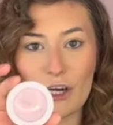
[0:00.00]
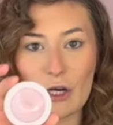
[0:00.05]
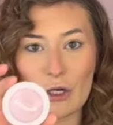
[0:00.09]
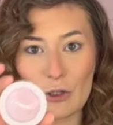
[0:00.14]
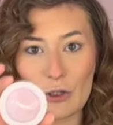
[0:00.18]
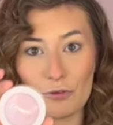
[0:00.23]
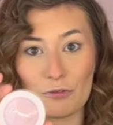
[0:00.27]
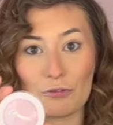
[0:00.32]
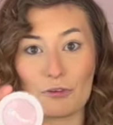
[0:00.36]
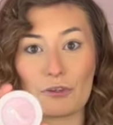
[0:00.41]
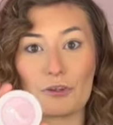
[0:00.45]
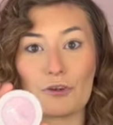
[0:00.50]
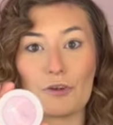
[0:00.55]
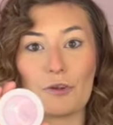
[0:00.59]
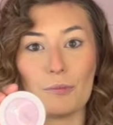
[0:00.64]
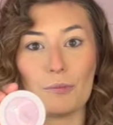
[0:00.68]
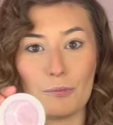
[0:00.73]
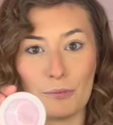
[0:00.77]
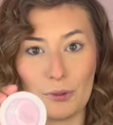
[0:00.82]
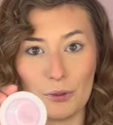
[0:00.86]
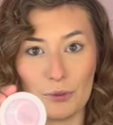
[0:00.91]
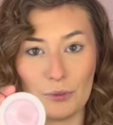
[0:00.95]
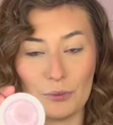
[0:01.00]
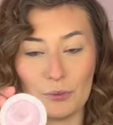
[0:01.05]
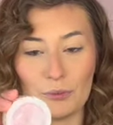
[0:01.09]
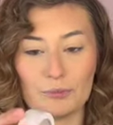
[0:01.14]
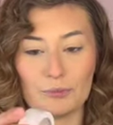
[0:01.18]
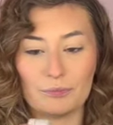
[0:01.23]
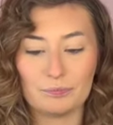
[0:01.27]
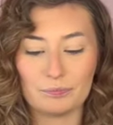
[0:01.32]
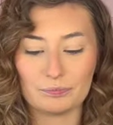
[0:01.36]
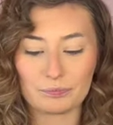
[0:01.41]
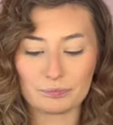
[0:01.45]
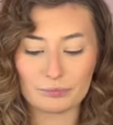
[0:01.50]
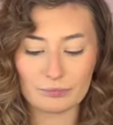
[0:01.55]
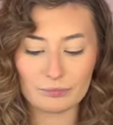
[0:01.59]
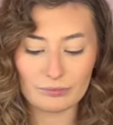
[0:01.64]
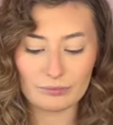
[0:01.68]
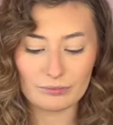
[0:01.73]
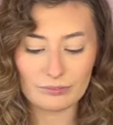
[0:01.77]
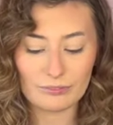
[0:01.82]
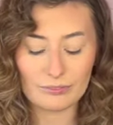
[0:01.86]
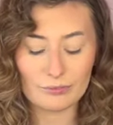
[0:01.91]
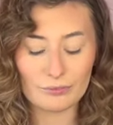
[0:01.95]
Over the Moon.
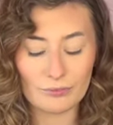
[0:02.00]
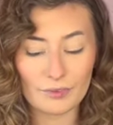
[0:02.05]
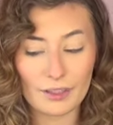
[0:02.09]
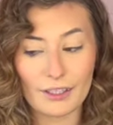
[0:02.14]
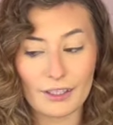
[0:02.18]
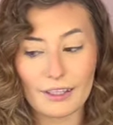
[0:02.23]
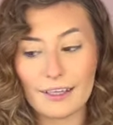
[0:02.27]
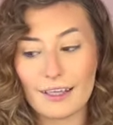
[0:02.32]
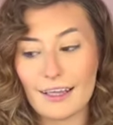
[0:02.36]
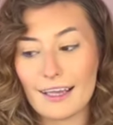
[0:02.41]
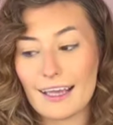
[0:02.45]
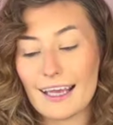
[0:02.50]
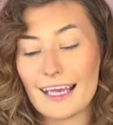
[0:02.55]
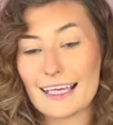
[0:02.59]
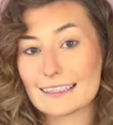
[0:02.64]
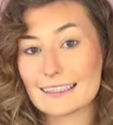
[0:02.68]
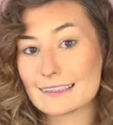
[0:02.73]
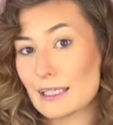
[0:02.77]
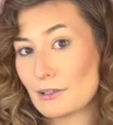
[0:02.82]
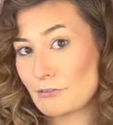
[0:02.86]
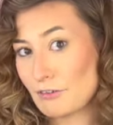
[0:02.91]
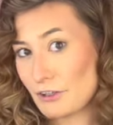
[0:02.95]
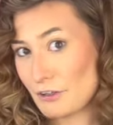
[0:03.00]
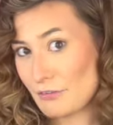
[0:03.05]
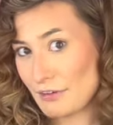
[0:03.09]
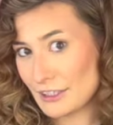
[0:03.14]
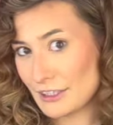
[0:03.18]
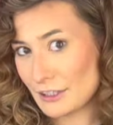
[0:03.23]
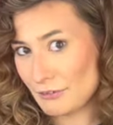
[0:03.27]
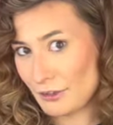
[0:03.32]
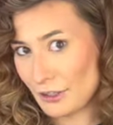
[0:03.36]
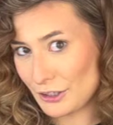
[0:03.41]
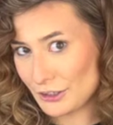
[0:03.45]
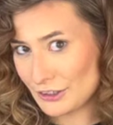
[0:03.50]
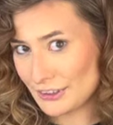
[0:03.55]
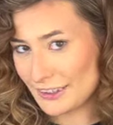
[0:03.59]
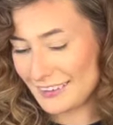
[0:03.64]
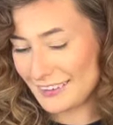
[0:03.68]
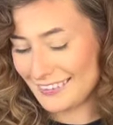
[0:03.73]
It's not for the faint of heart.